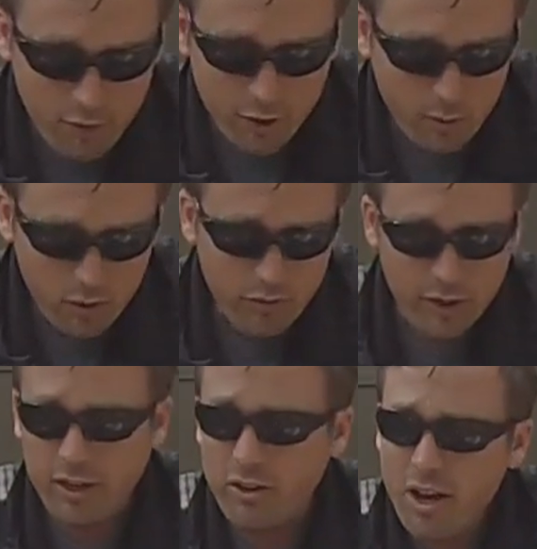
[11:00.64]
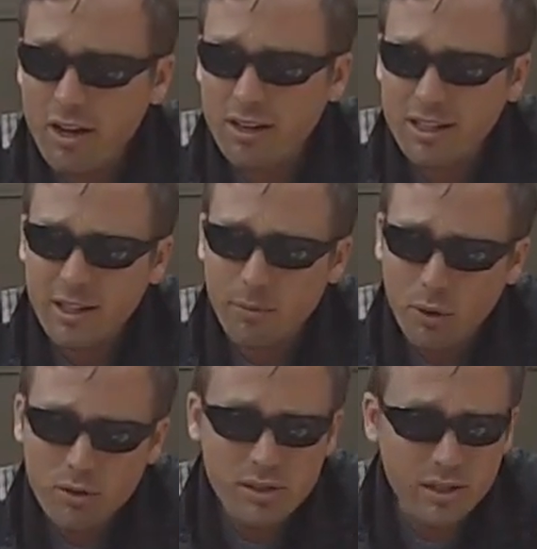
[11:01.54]
very motivating. You're not going to get a
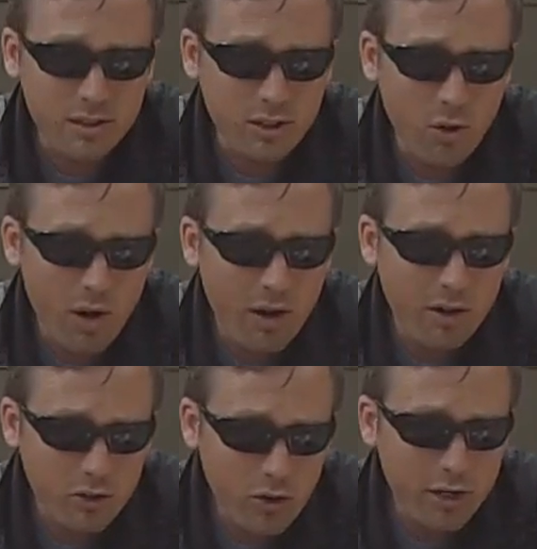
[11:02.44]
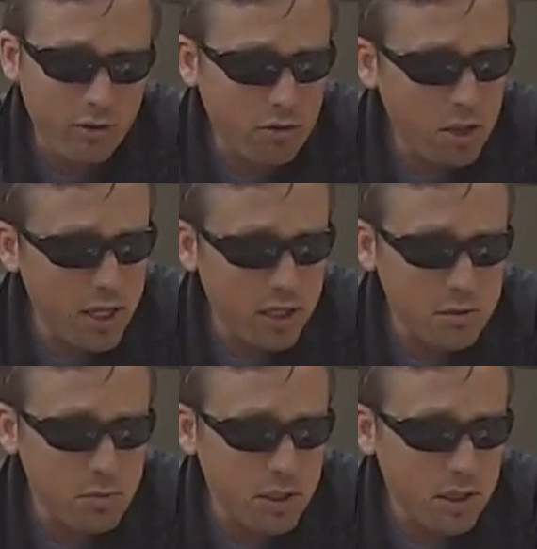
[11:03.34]
person to go out and try new
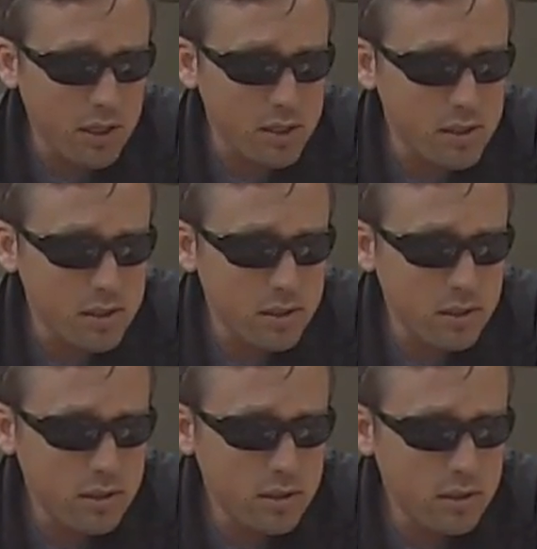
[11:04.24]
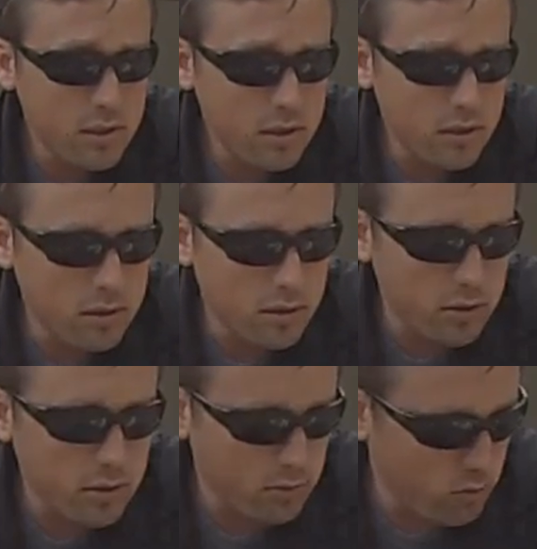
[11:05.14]
things because
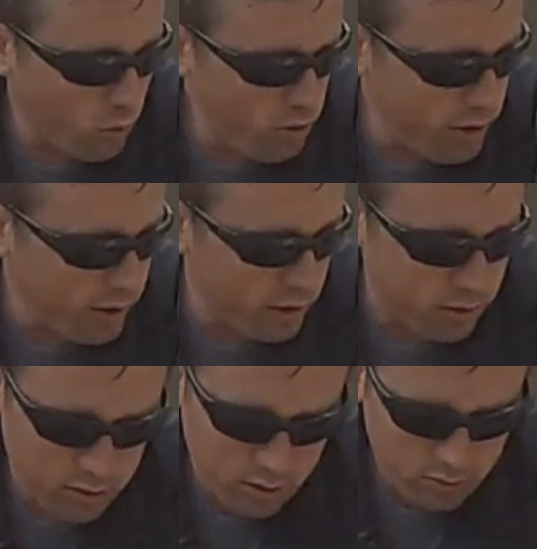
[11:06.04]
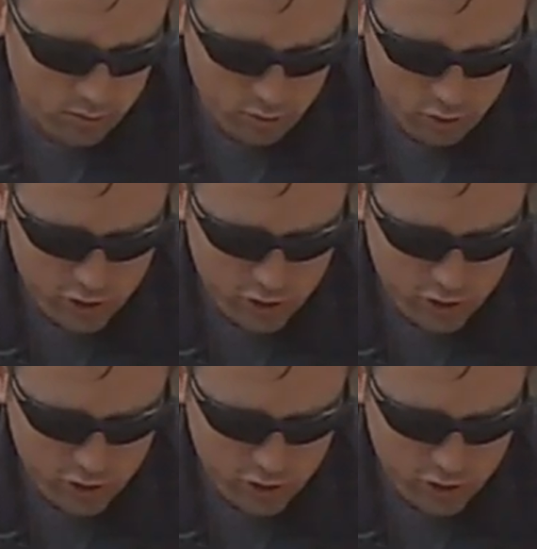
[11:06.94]
they're worried that they're going to lose their